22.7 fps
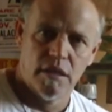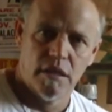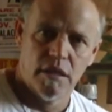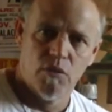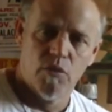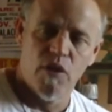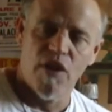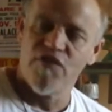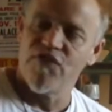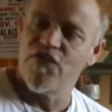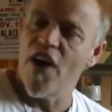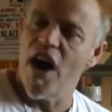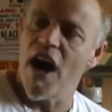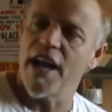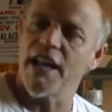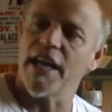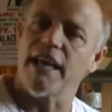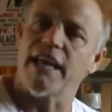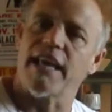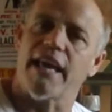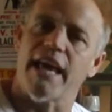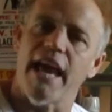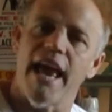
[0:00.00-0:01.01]
We fought
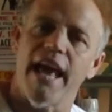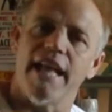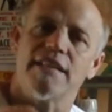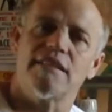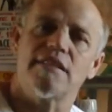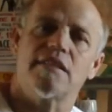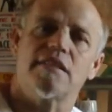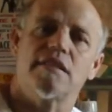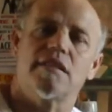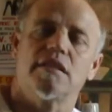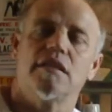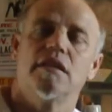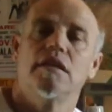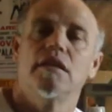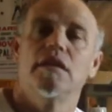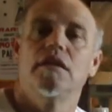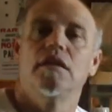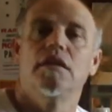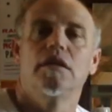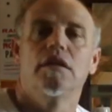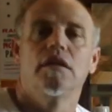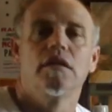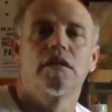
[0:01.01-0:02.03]
against
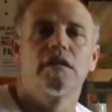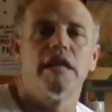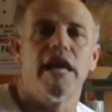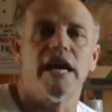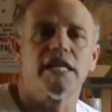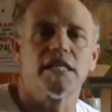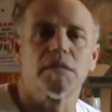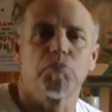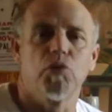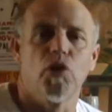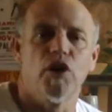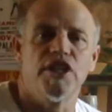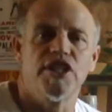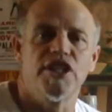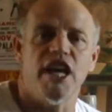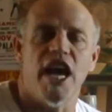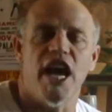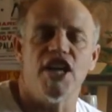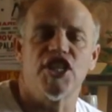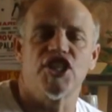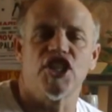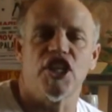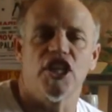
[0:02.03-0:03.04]
the
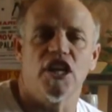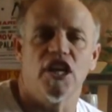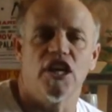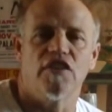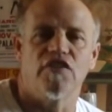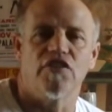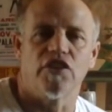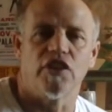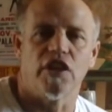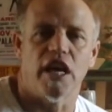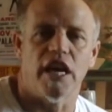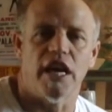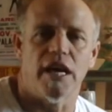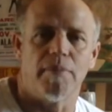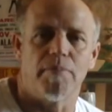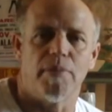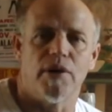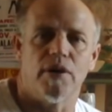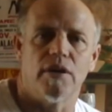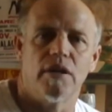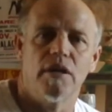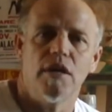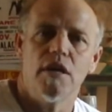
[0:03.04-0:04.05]
exploitation of labor.